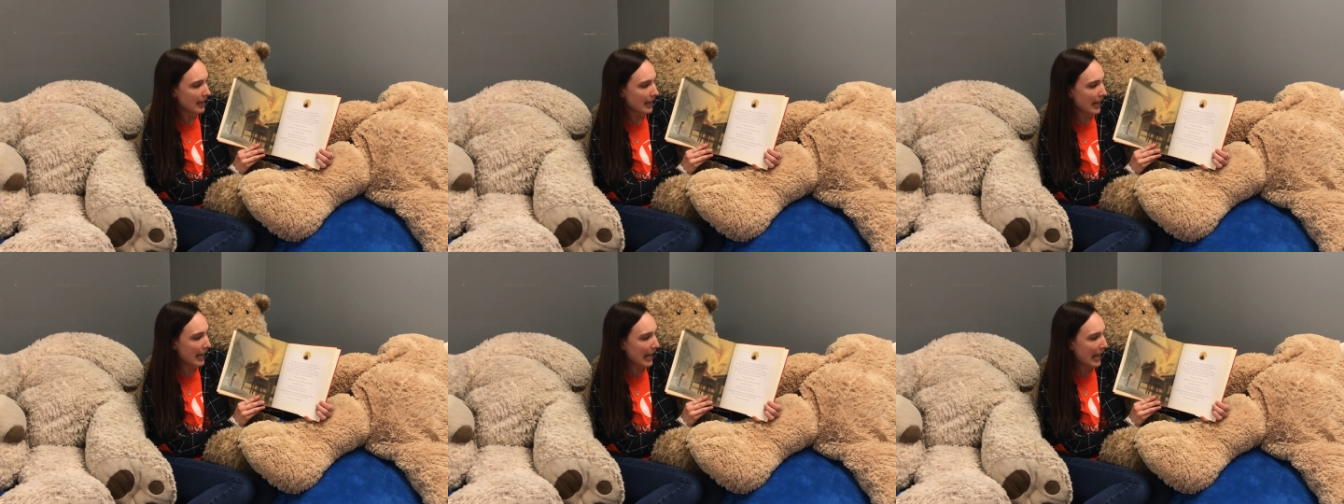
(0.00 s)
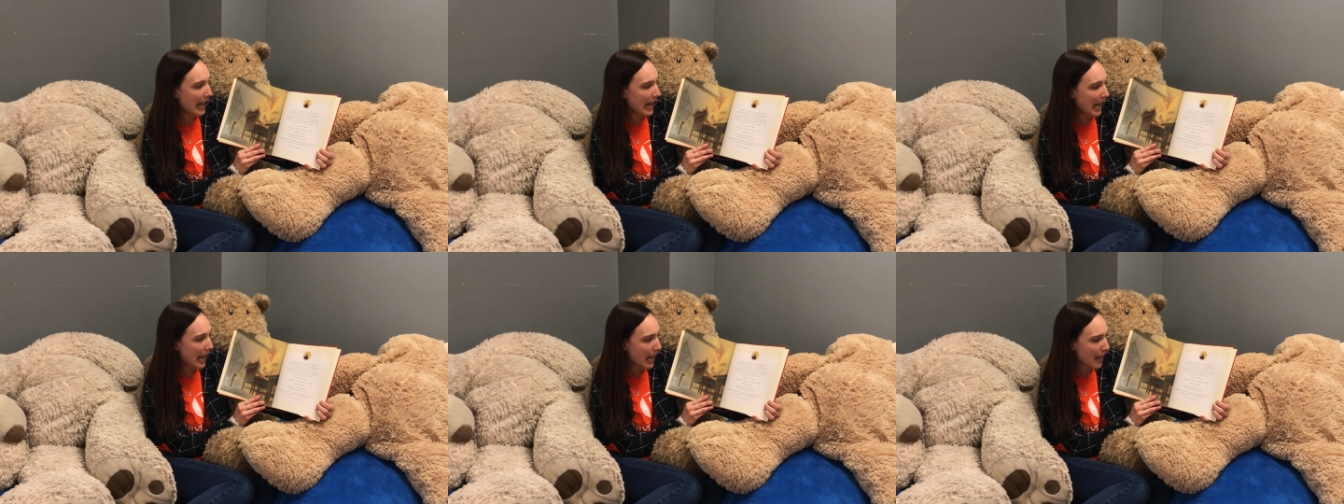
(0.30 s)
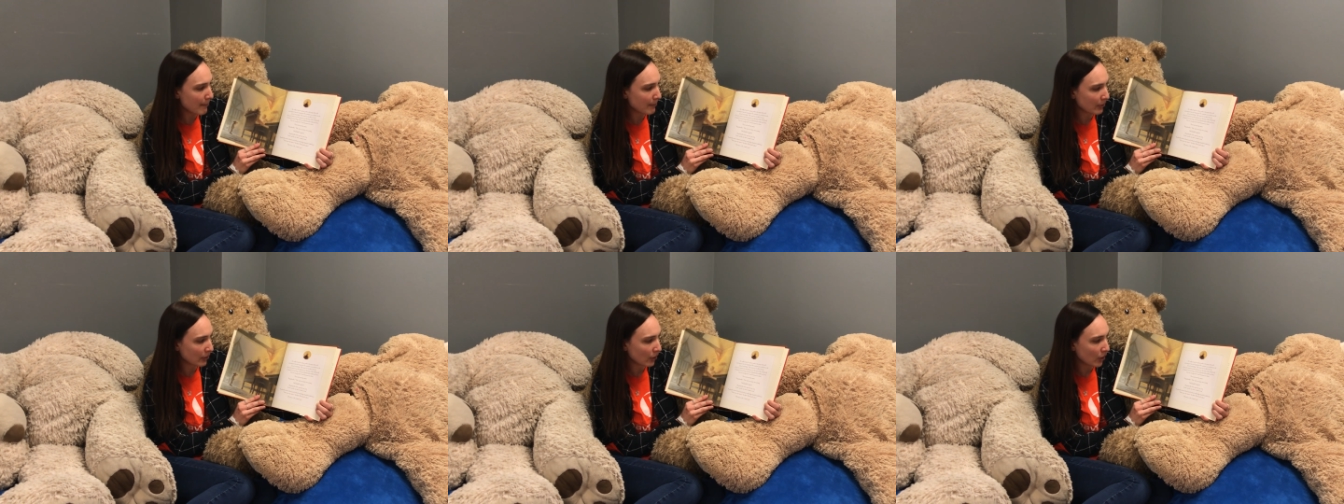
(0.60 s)
A
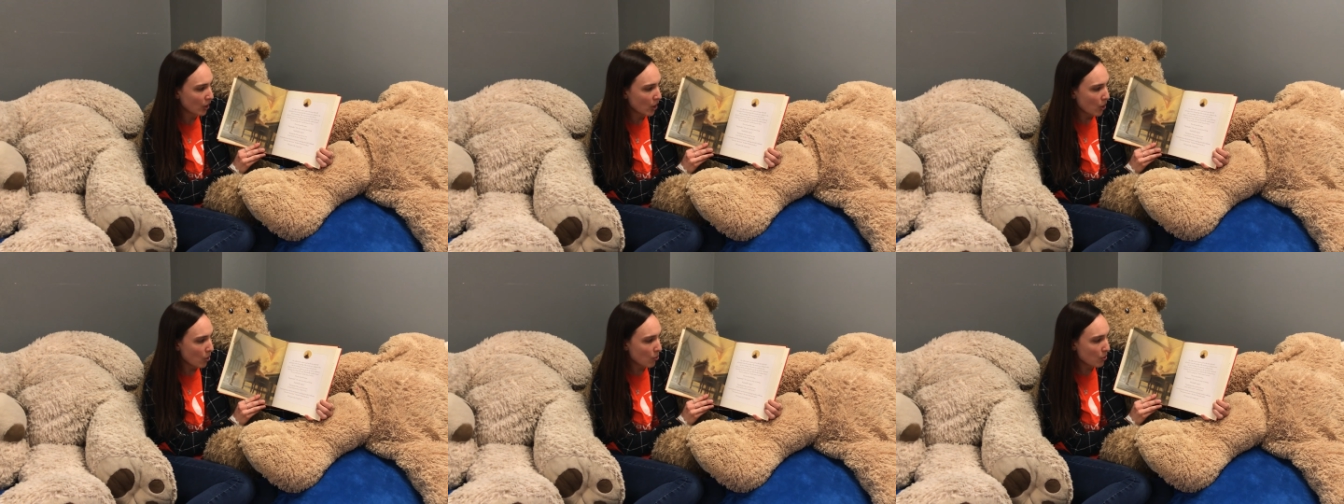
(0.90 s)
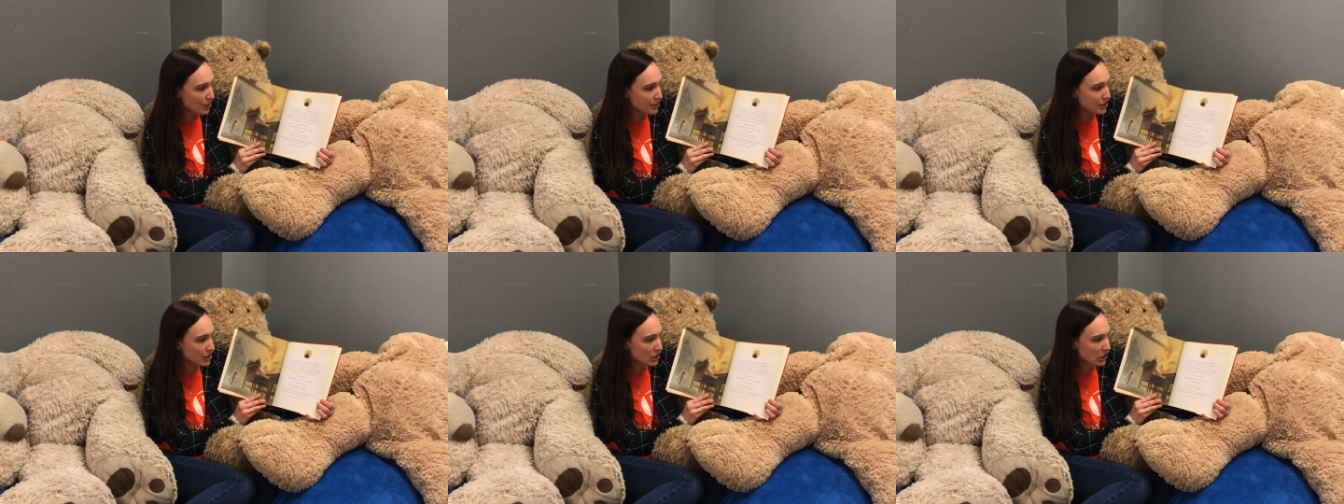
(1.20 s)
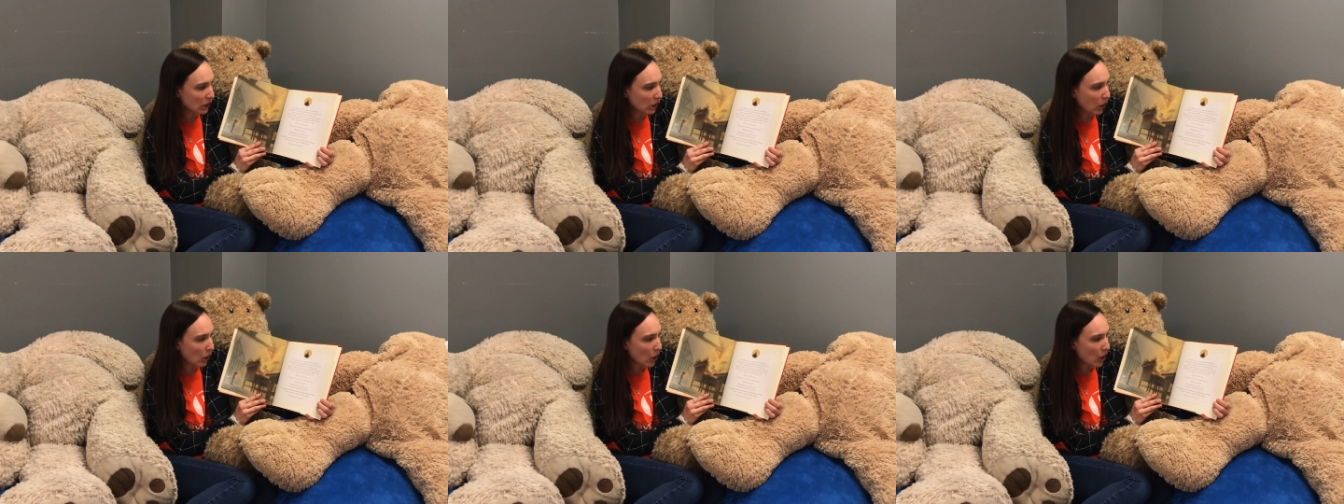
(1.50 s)
hammer was as
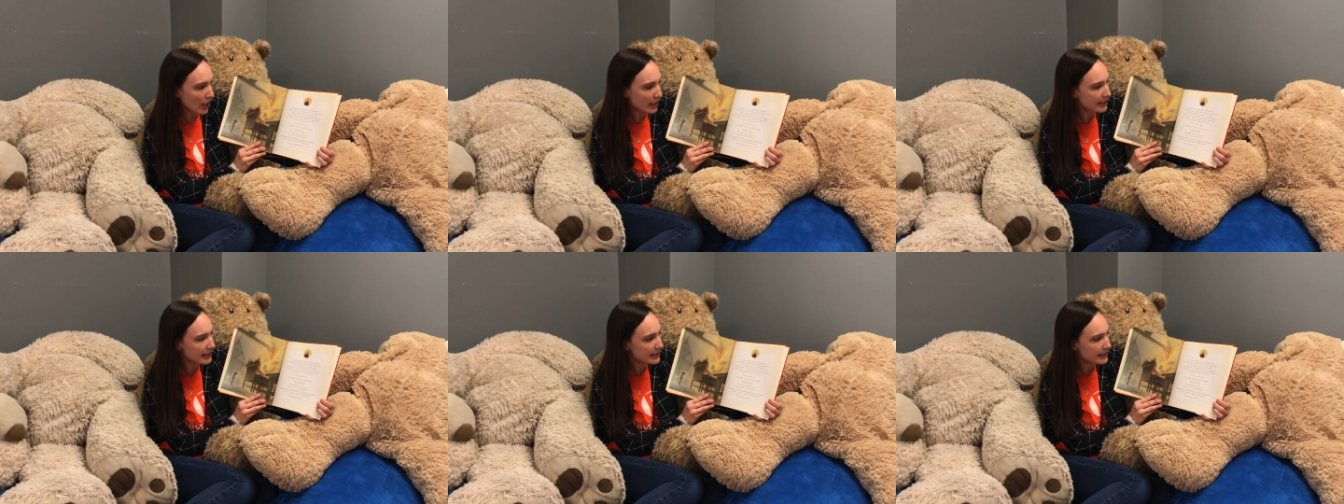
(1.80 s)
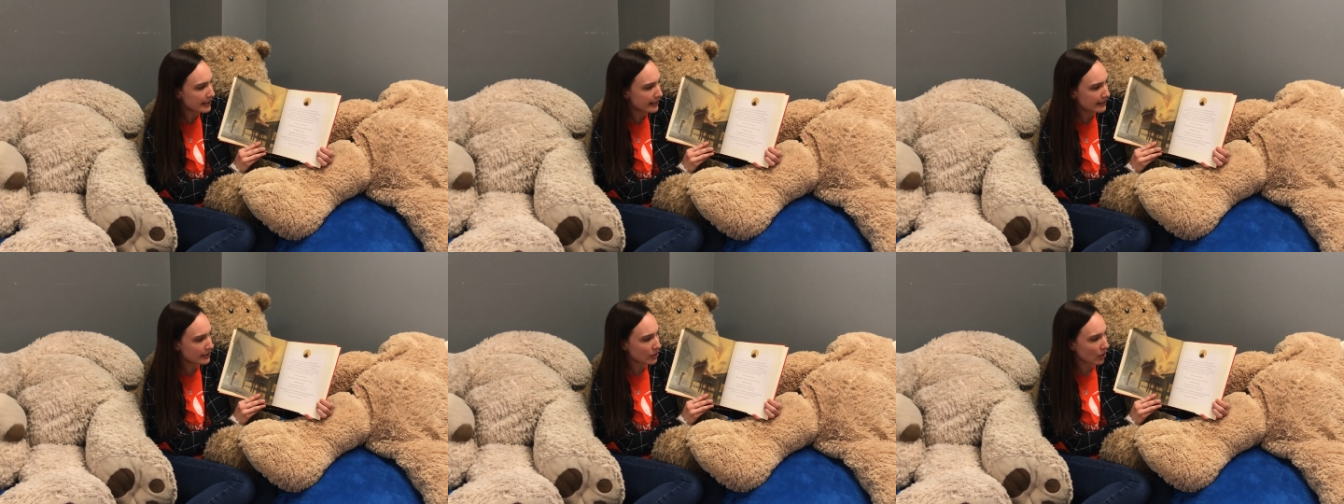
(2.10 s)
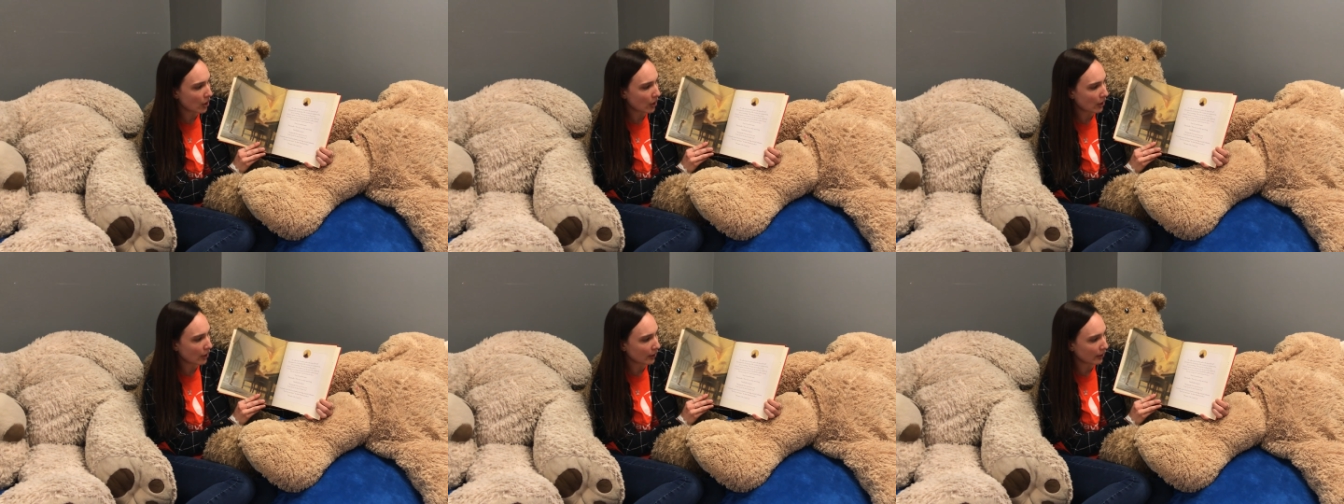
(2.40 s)
long as his
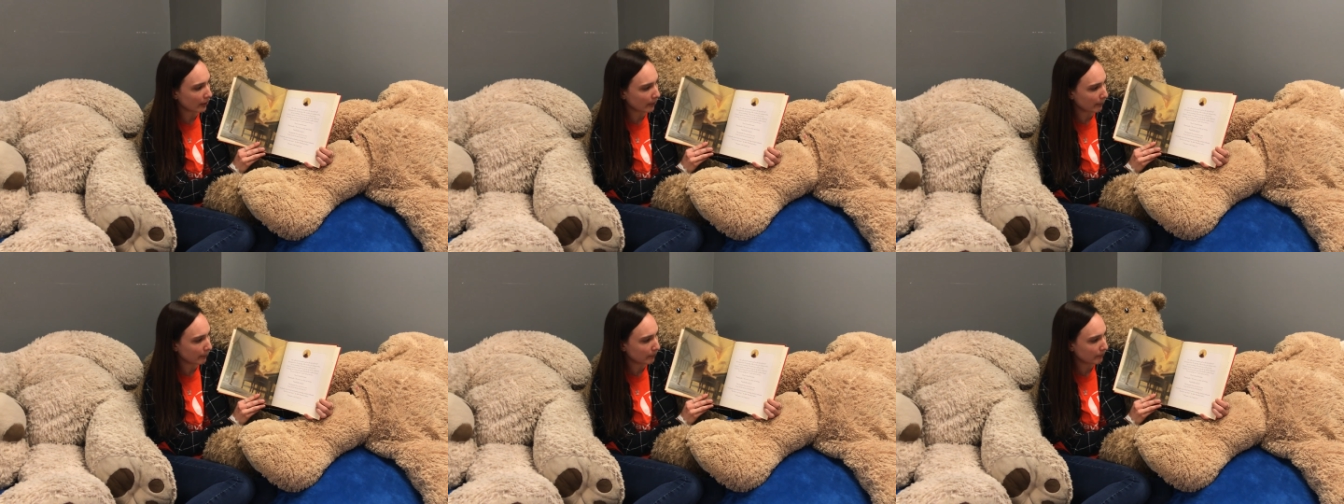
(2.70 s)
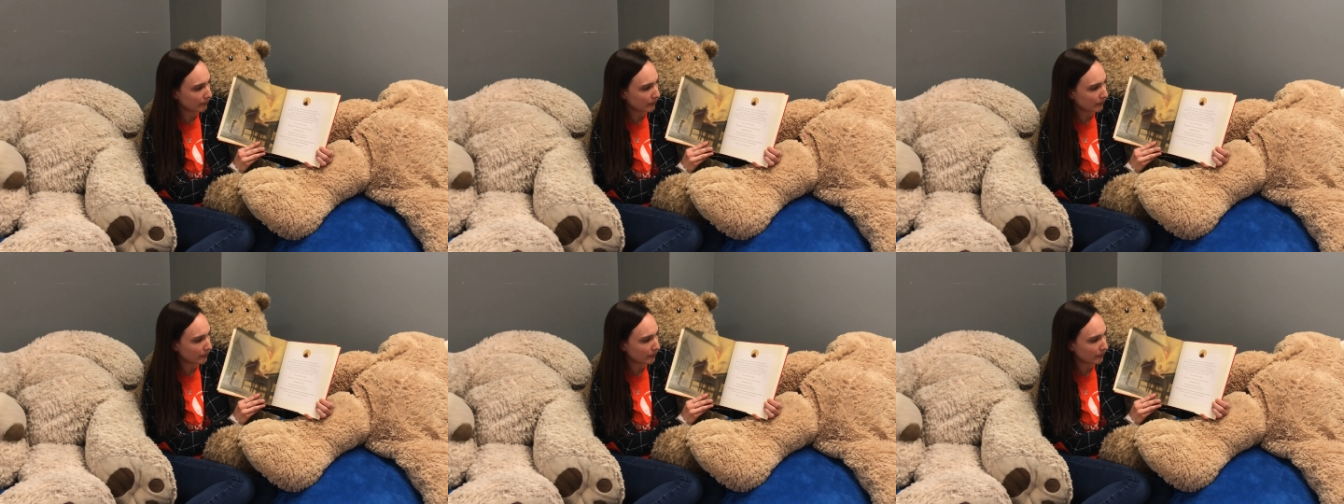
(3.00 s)
arm.